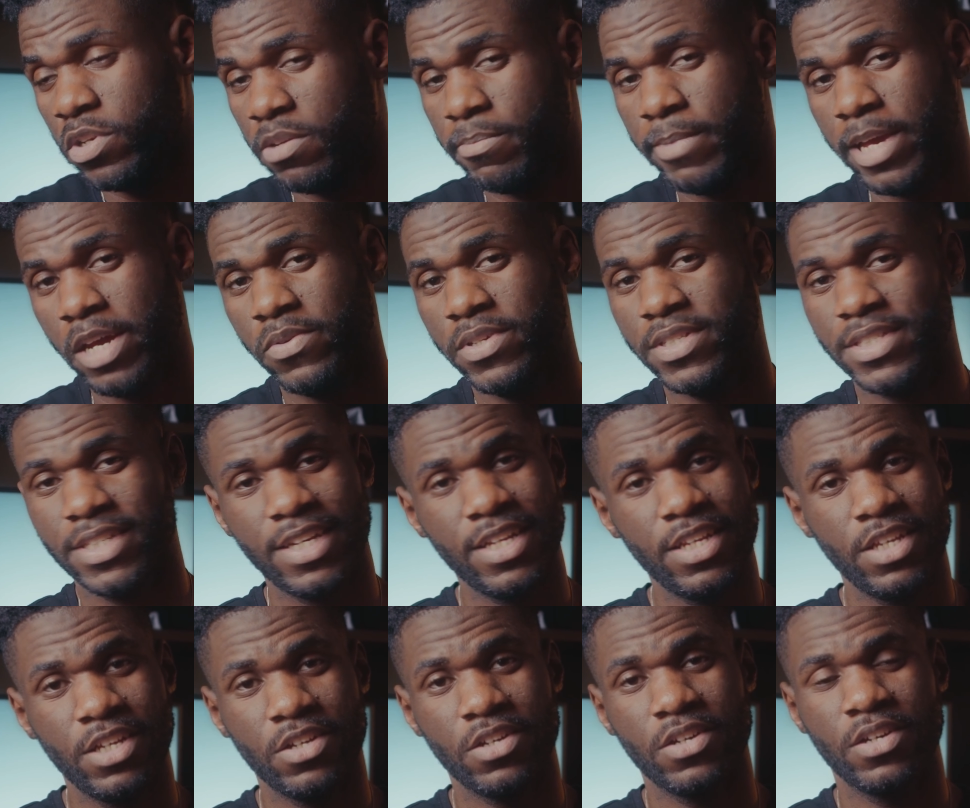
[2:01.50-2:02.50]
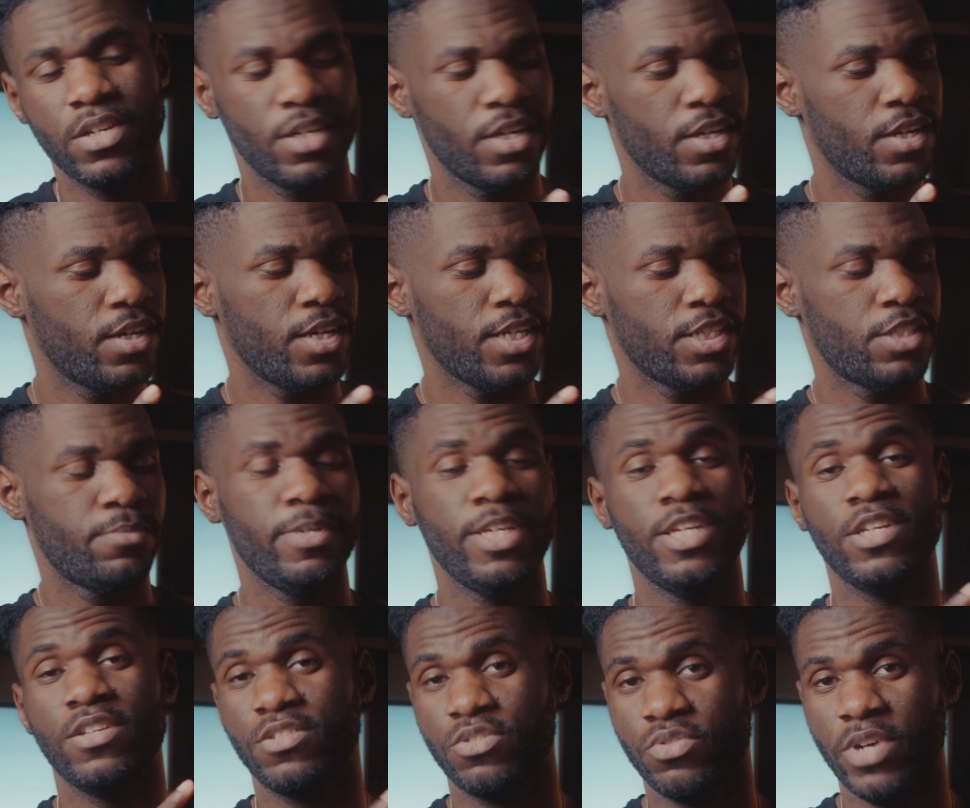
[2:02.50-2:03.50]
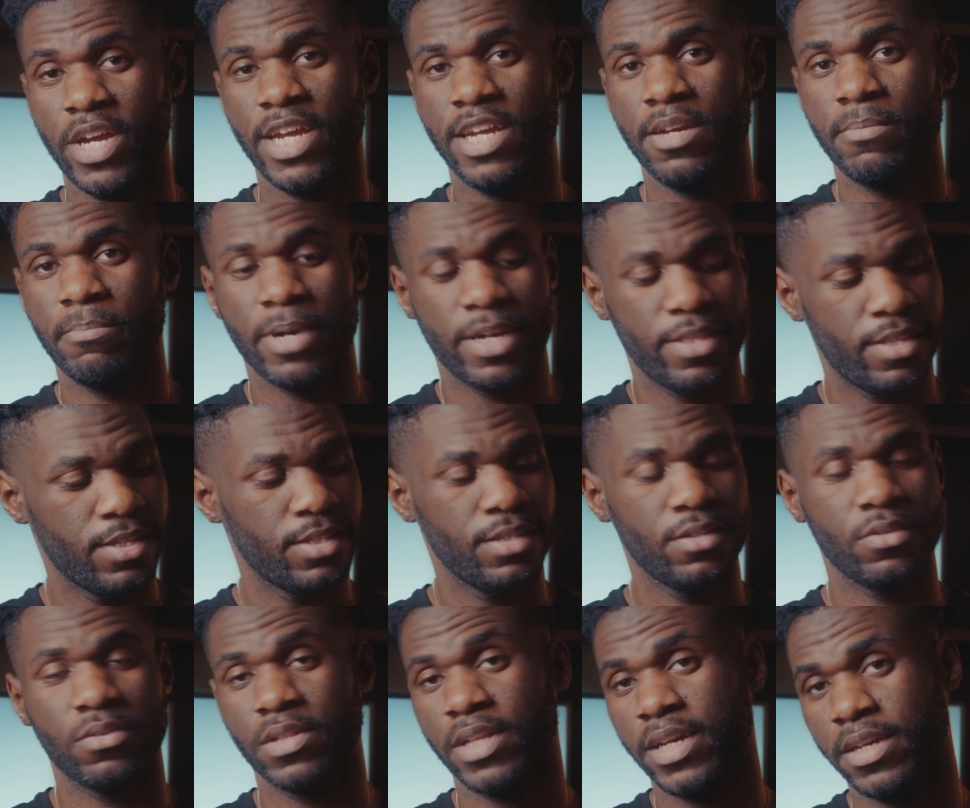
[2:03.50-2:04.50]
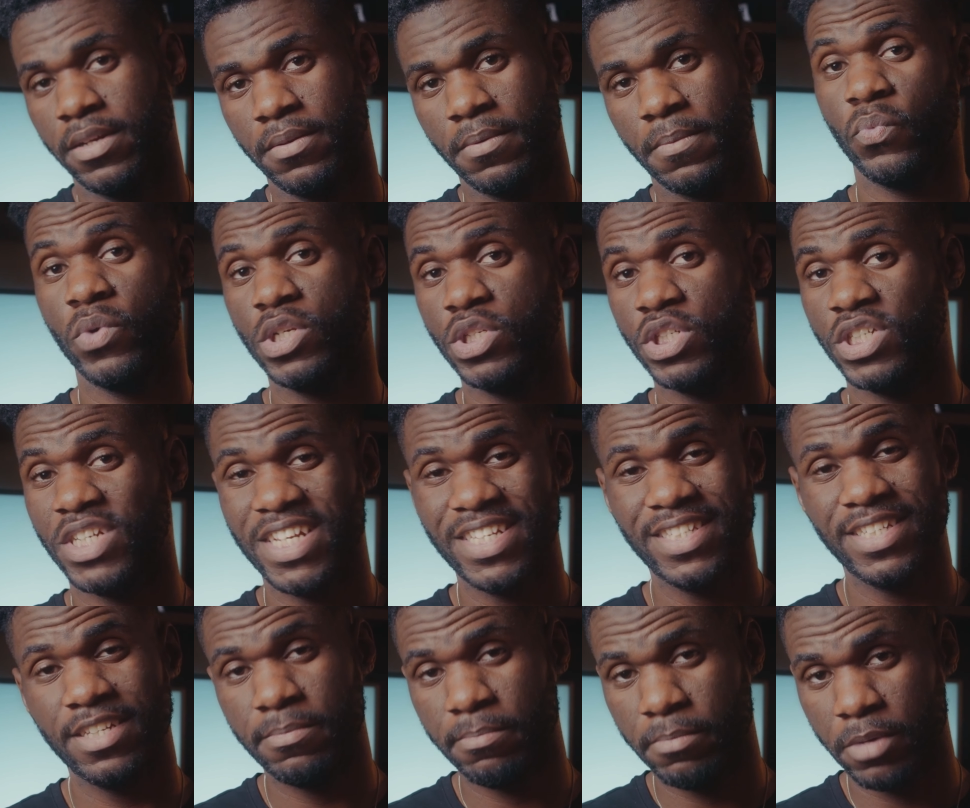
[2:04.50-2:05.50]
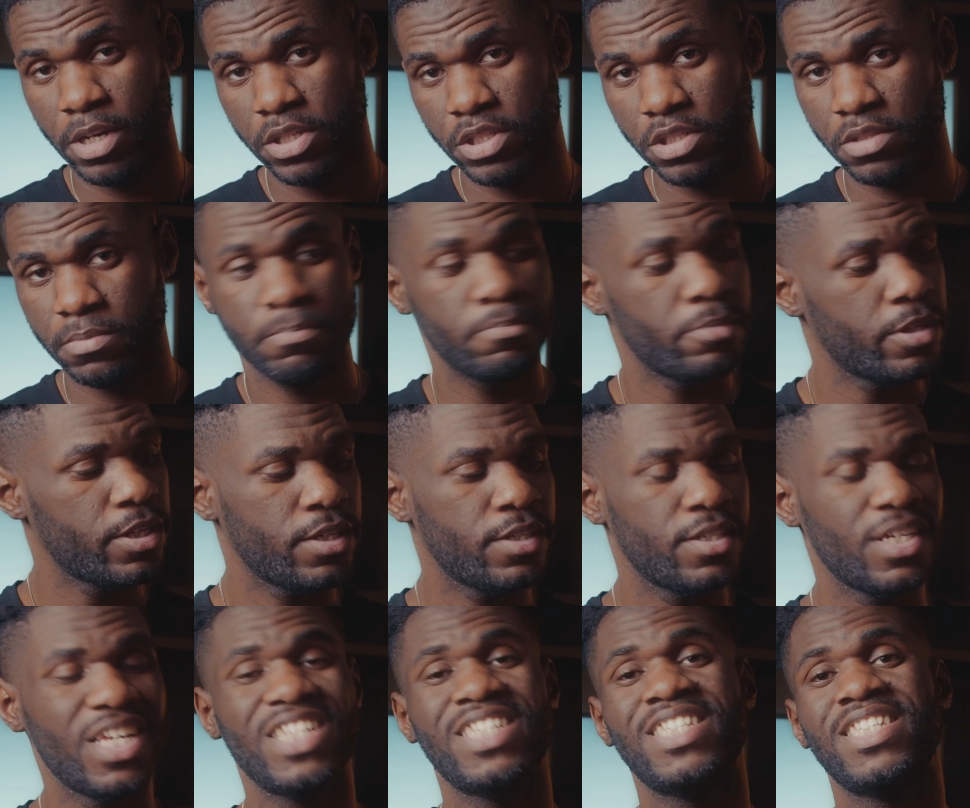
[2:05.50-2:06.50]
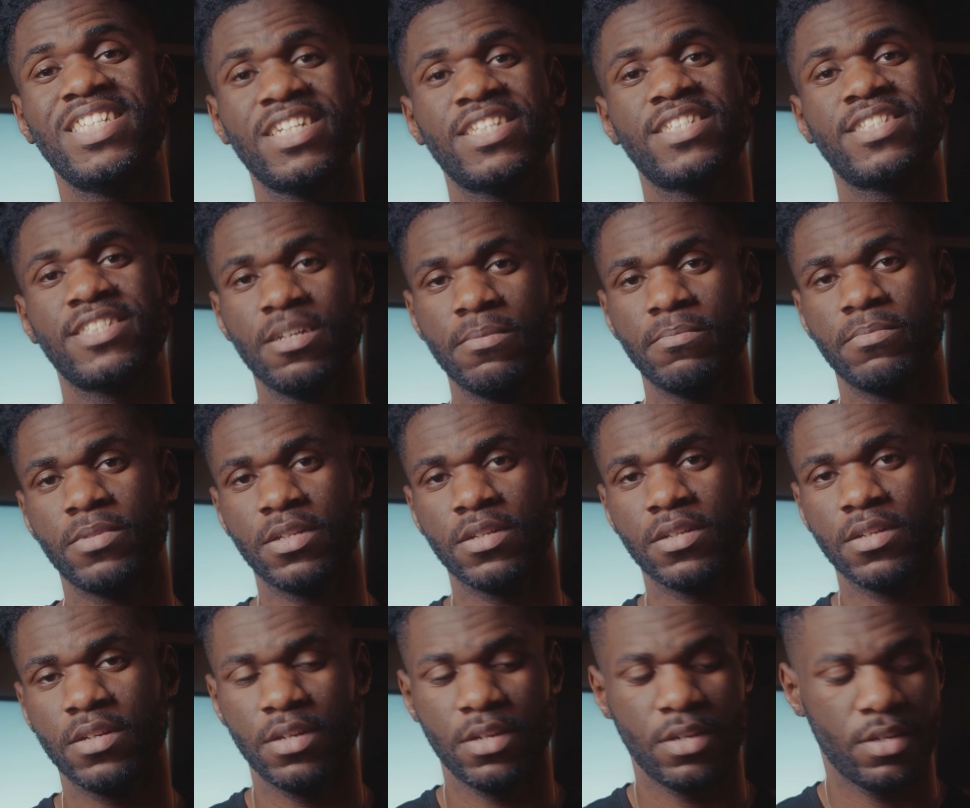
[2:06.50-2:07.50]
when your battery is in here, it's being drained by this little light, which isn't much, but it's still something.